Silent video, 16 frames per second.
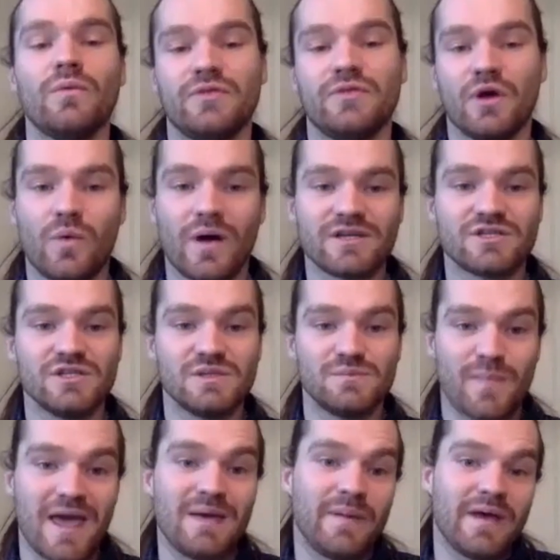the questions
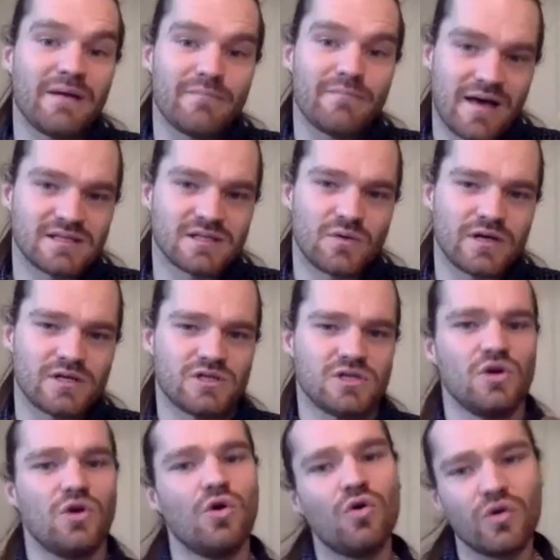may be a maths
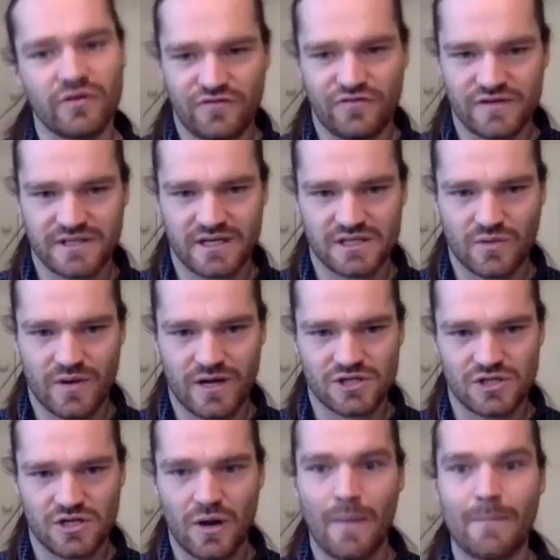question or a physics
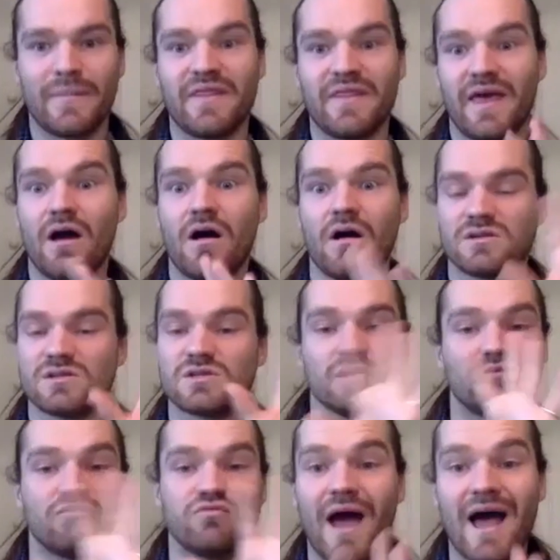question, but they are
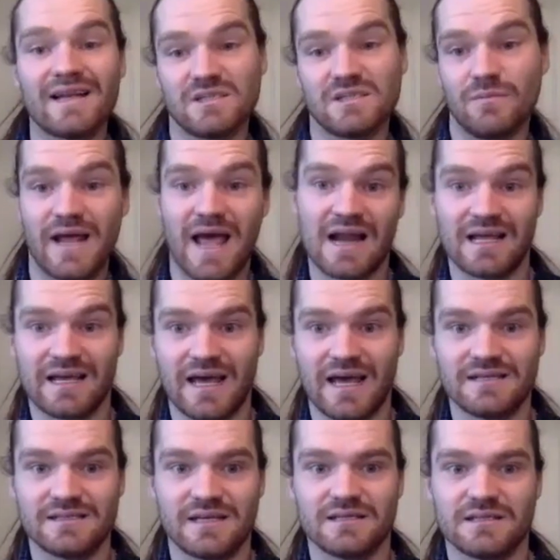sort of randomly
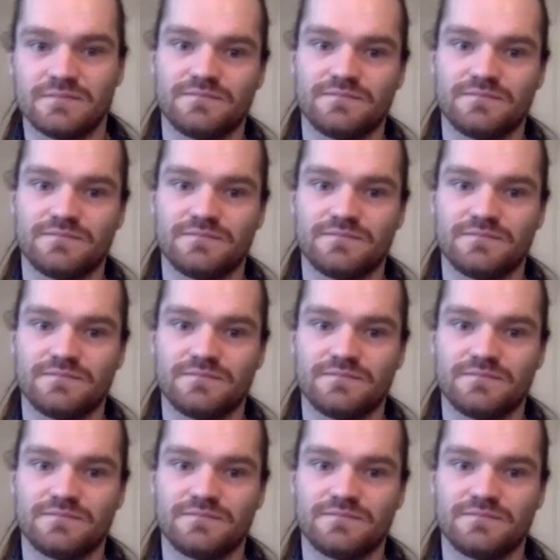allocated.